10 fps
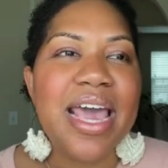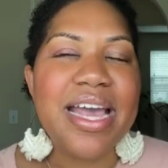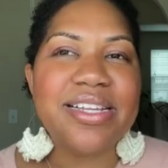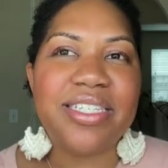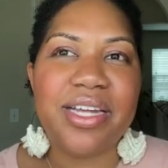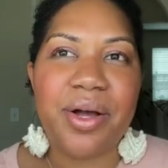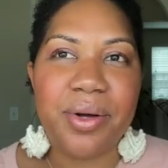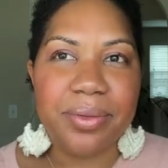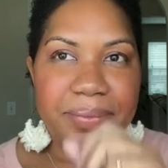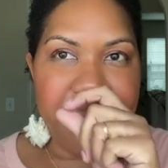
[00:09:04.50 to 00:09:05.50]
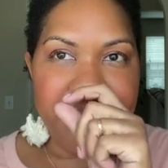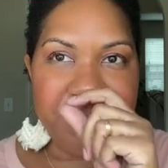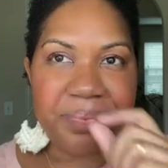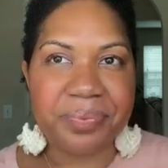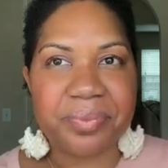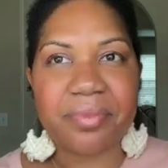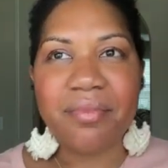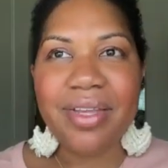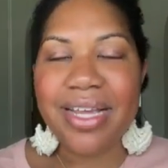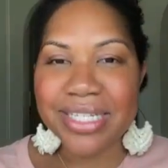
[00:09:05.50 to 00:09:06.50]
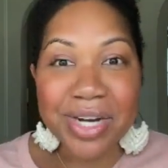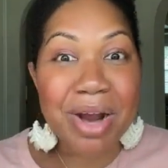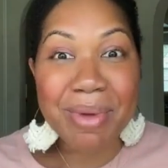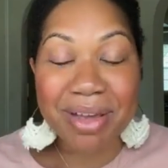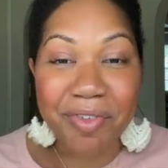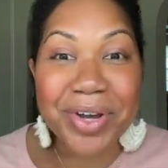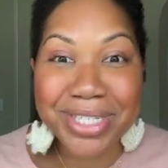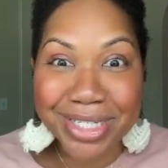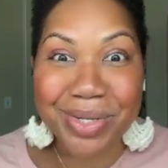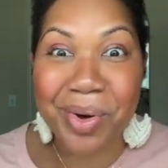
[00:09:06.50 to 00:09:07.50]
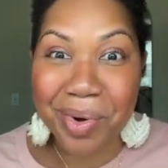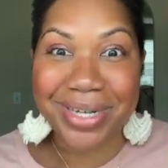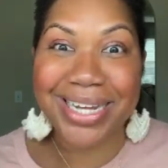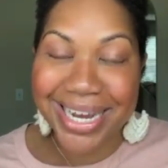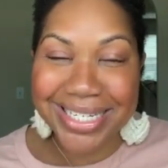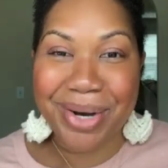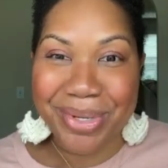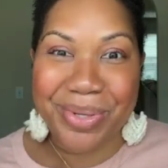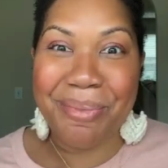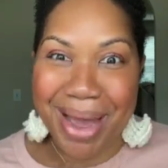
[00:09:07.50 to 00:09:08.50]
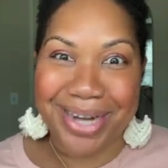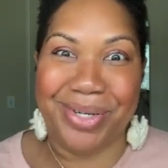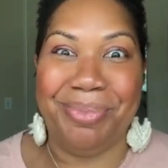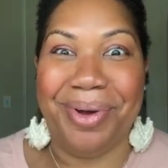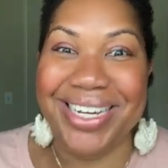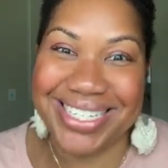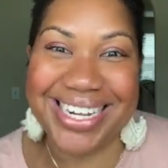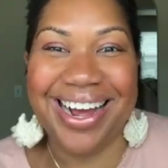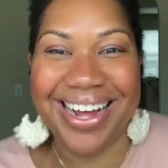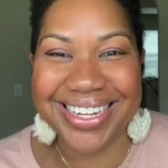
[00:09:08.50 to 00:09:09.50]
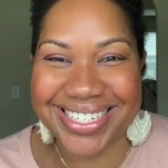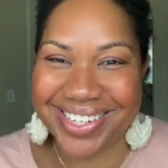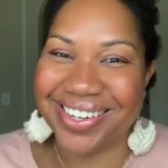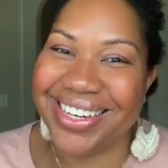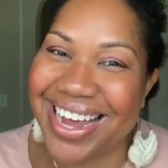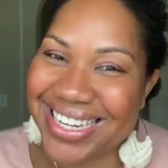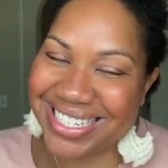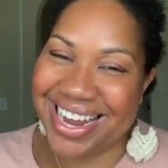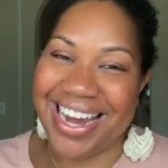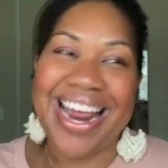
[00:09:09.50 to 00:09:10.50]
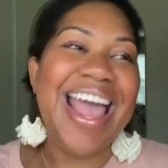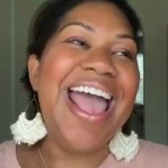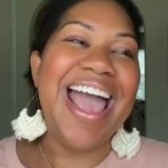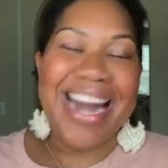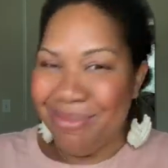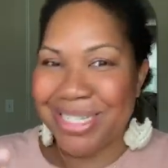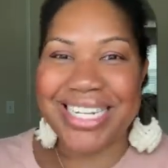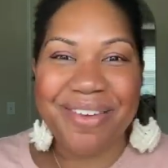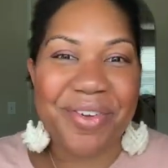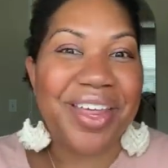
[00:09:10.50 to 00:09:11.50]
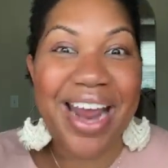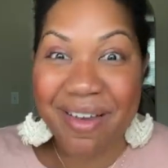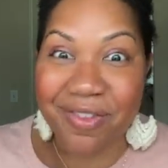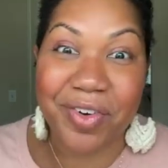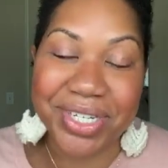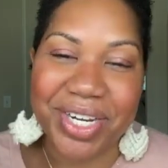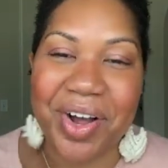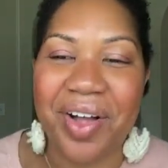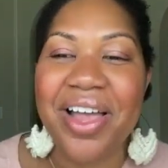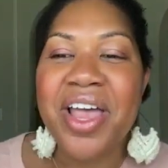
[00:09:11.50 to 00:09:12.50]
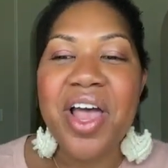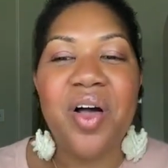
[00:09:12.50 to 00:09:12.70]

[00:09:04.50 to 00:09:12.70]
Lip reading: And so sorry, my voice is so hoarse. Like I said, I went to a Backstreet Boys concert last night, and I'm just thankful that I have a voice at all.